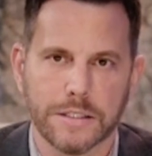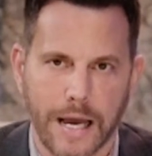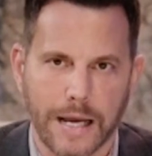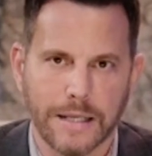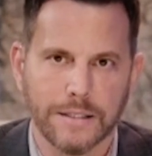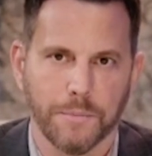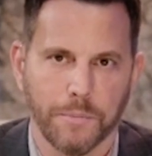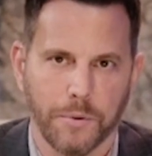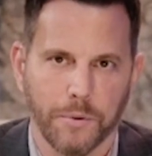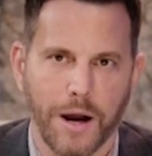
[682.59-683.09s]

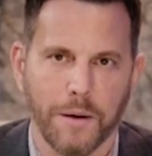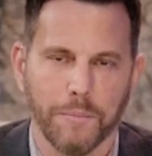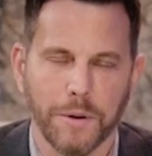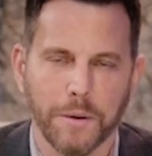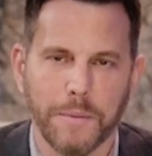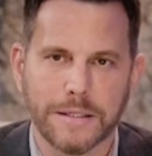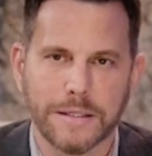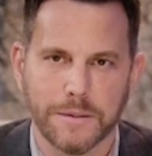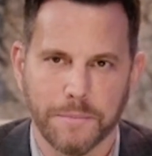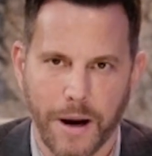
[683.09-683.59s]
That's a
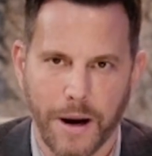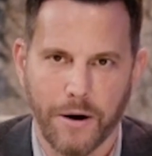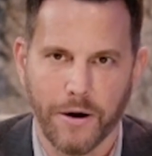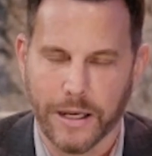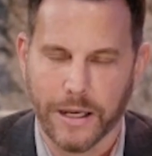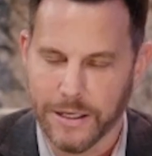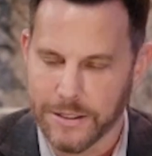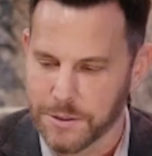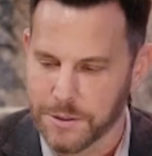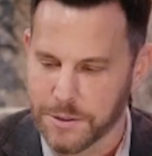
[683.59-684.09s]
problem as
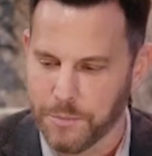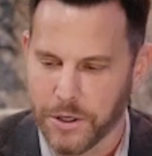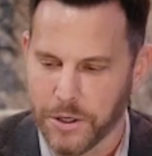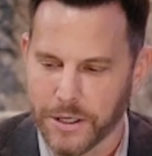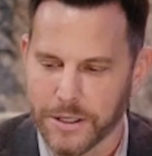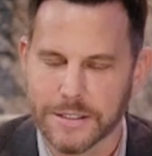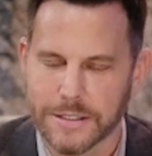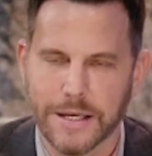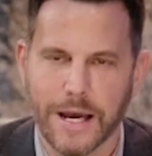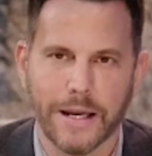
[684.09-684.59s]
Americans,
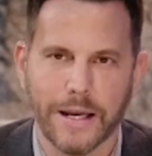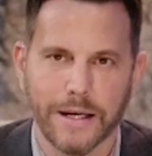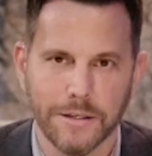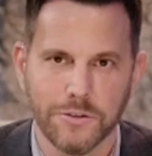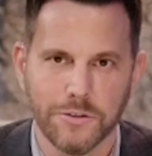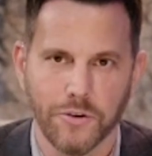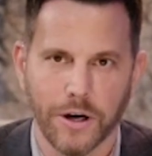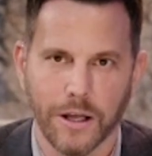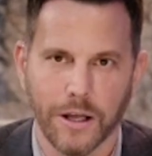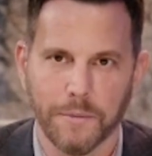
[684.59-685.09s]
putting aside
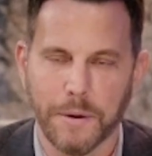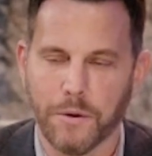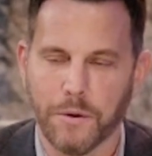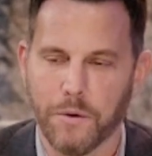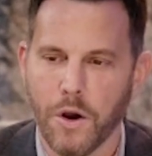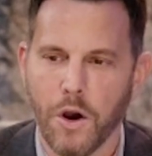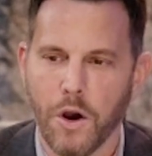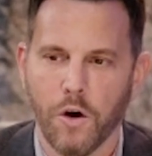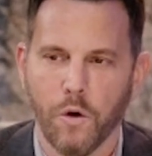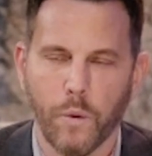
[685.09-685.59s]
Israel. I
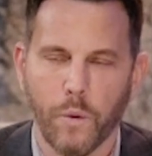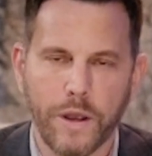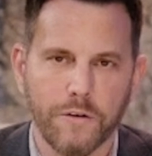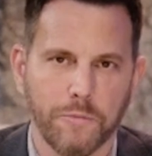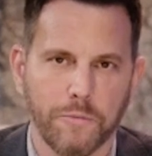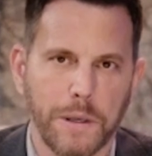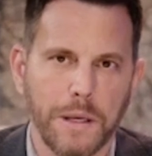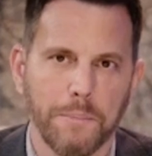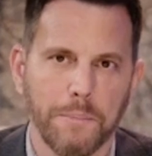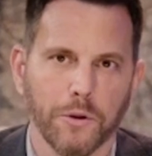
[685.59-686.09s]
mean, we
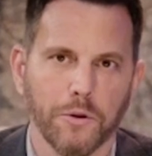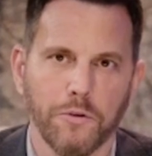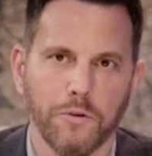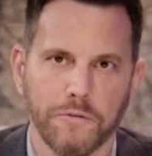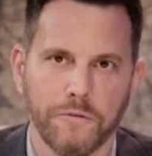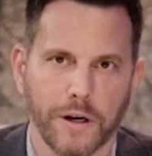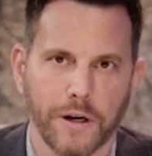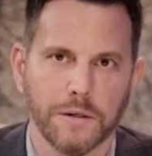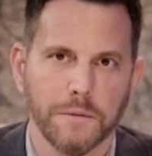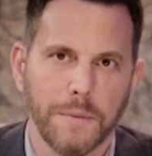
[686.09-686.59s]
have people who
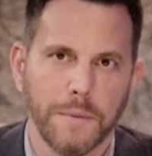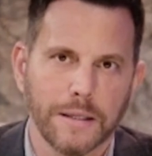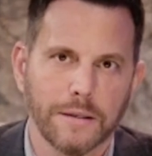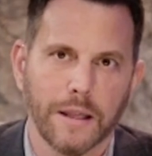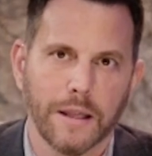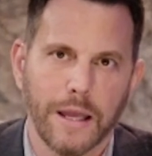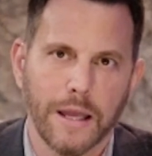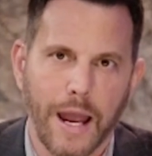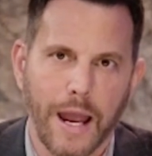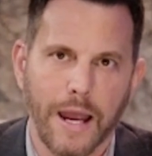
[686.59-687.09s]

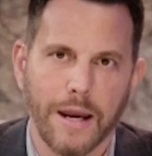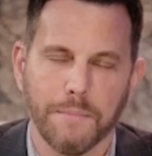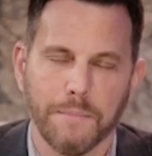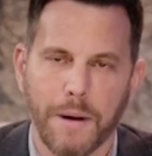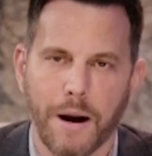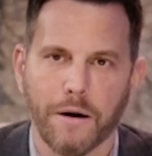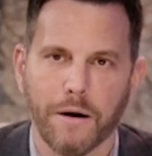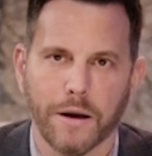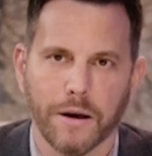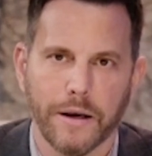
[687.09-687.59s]
fundamentally hate
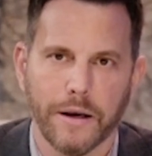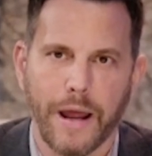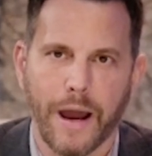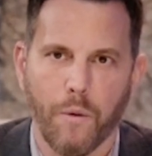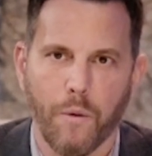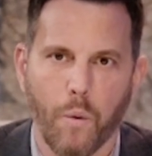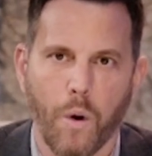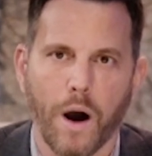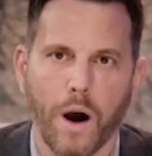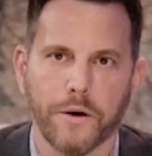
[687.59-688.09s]
America
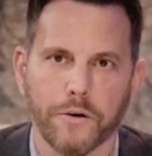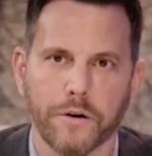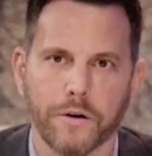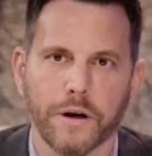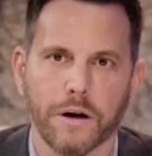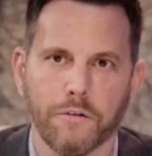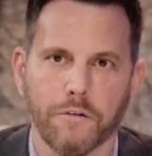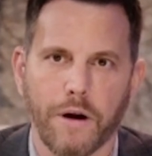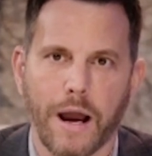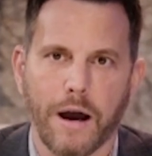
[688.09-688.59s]
now
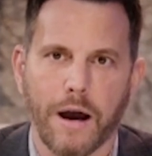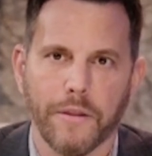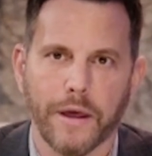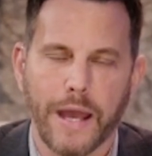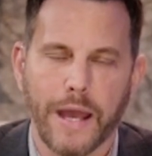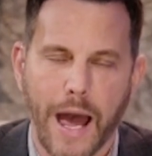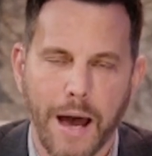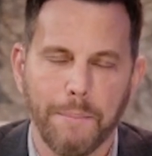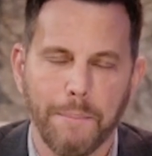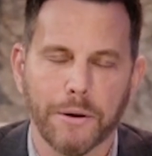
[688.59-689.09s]
wandering around the
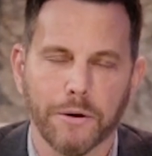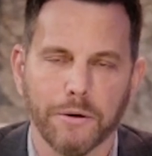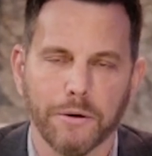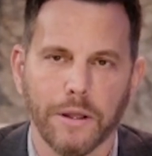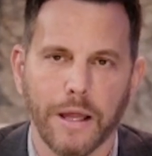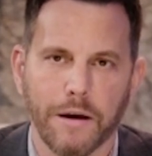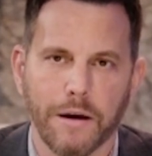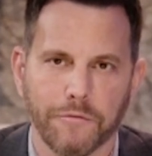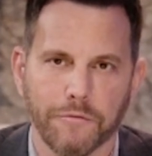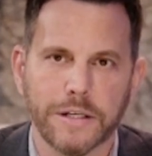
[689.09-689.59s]

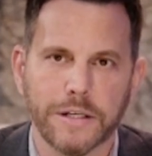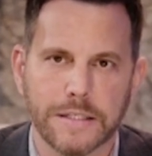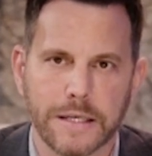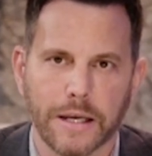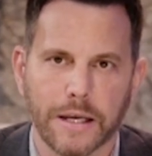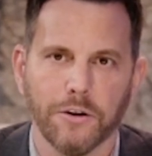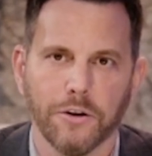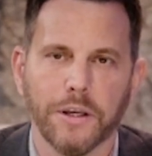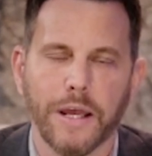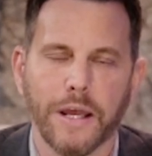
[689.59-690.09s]
Capitol every
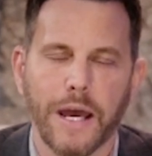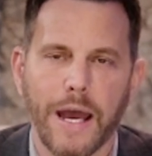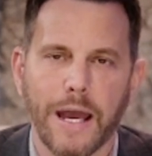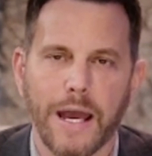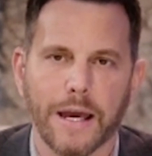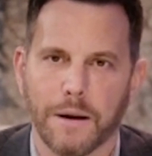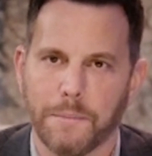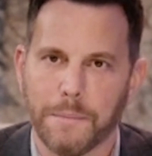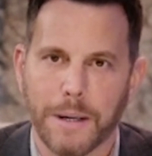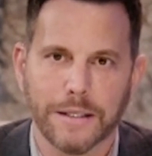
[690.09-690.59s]
single
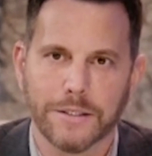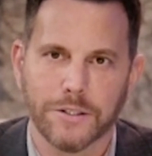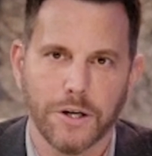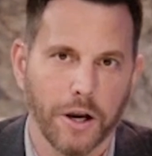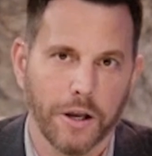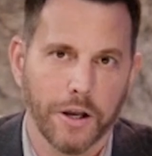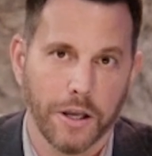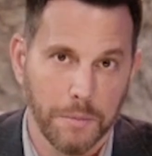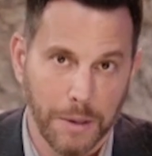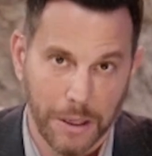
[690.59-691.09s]
day. And I'm not
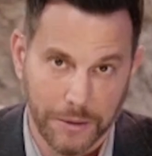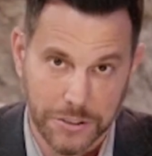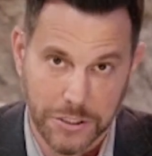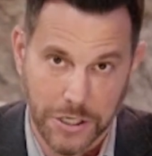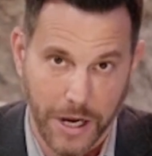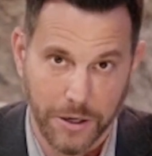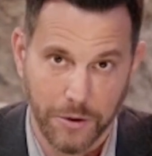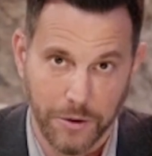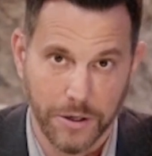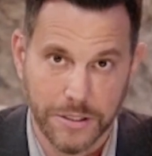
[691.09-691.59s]
talking about the
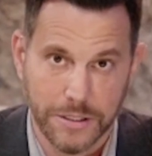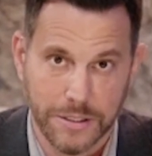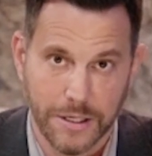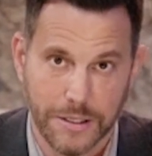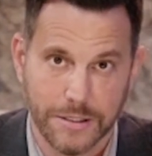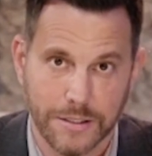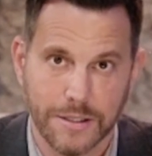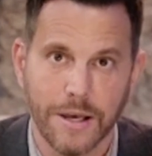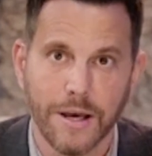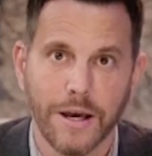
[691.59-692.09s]
January
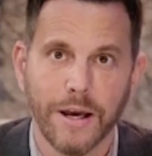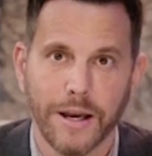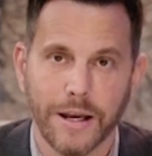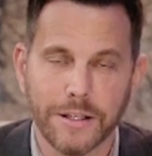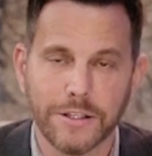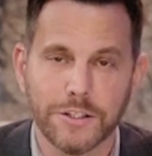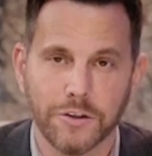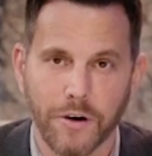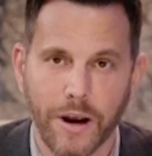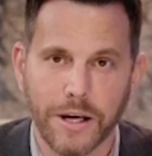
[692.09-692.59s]
6th
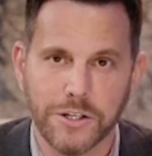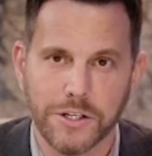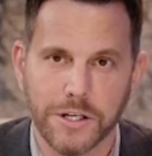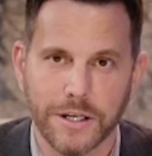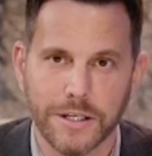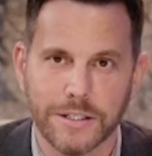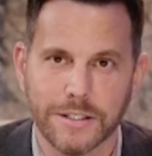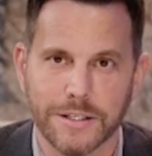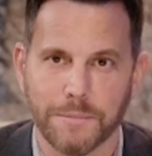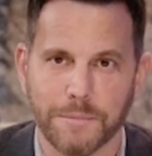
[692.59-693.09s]

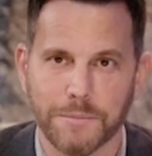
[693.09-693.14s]
insurrectionists.